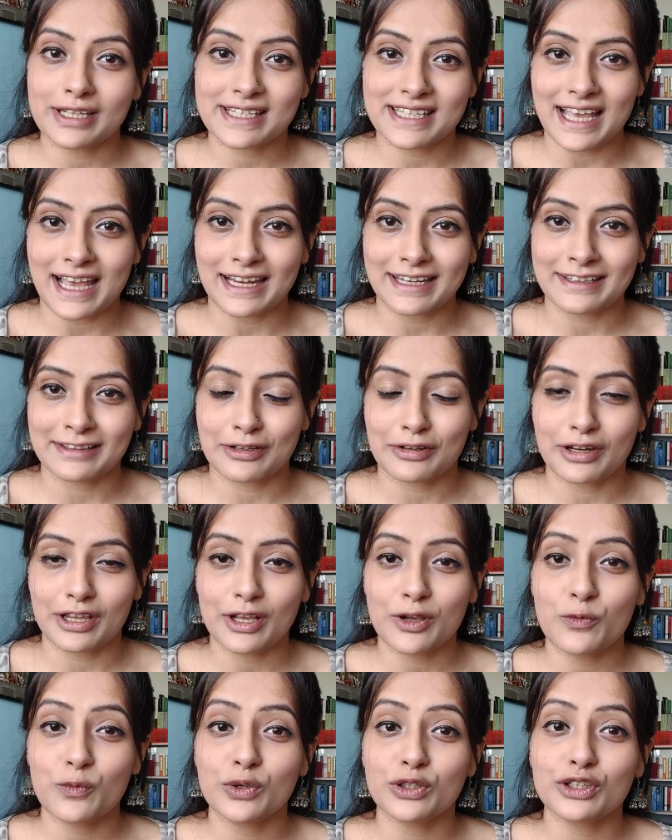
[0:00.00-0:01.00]
its hat in the
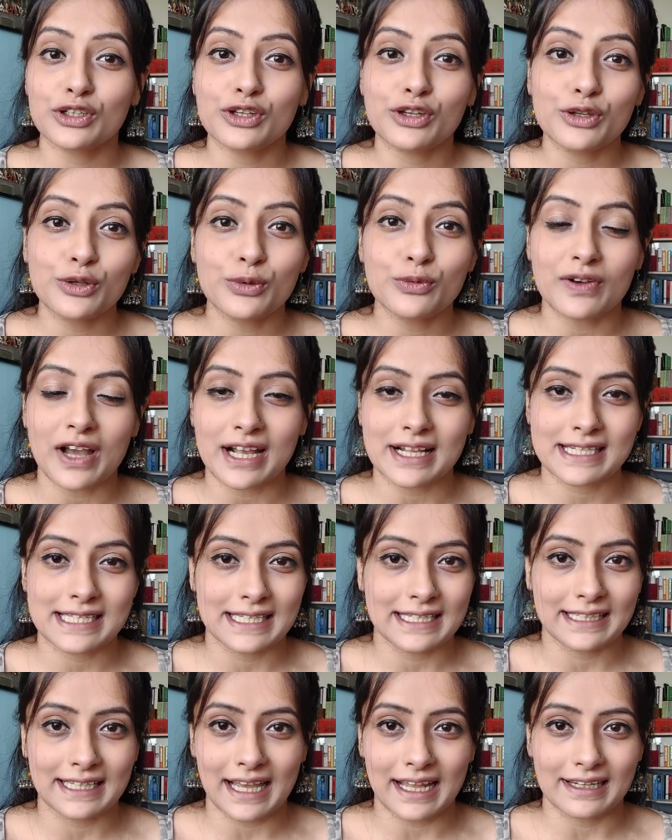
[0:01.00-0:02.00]
ring with a new
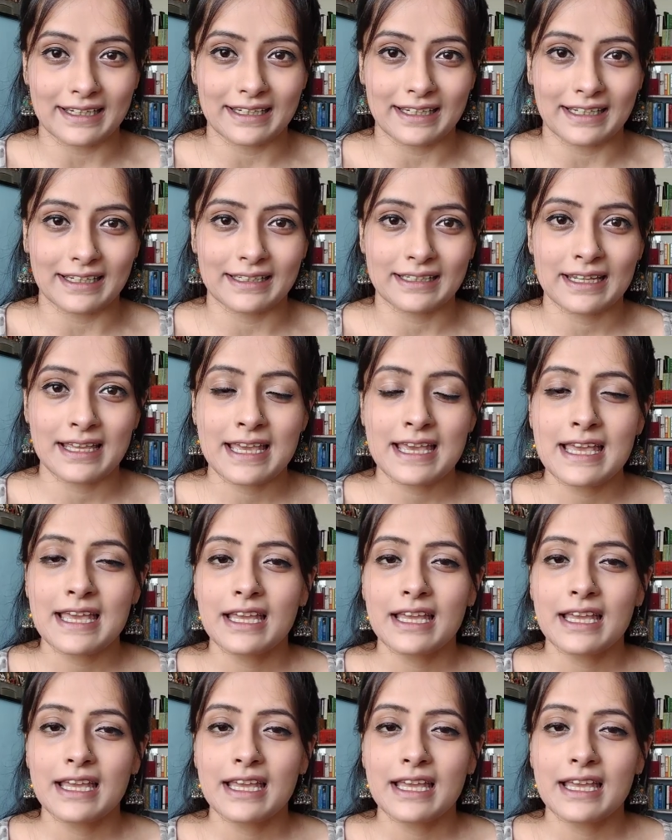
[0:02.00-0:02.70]
vaccine candidate.